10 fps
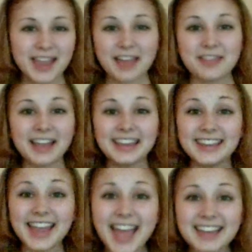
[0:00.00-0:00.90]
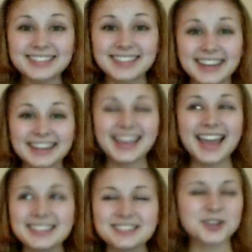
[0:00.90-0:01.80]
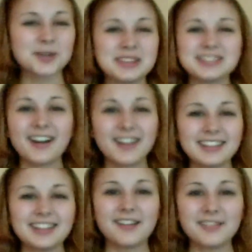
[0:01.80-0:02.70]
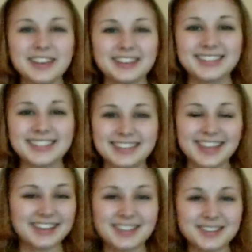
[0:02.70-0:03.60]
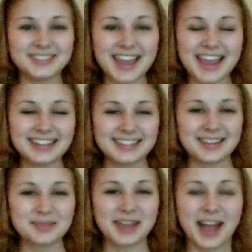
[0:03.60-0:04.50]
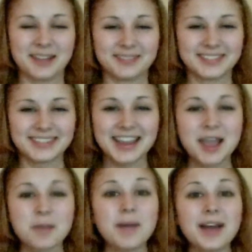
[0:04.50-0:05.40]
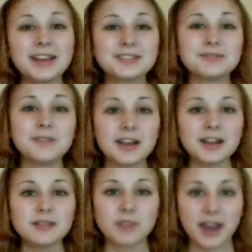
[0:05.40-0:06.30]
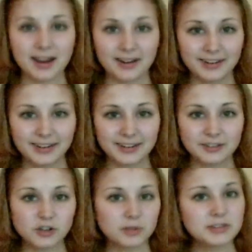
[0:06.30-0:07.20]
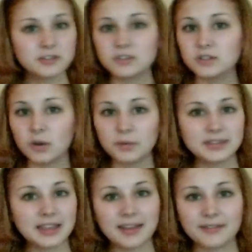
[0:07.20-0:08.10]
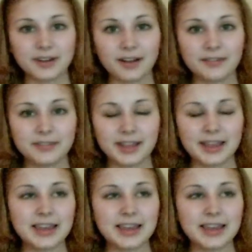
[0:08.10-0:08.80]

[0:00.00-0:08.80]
I thought, yes, Yes, Germans aren't loveless. They do say it sometimes, but it's very rare. Germans just don't say that very often.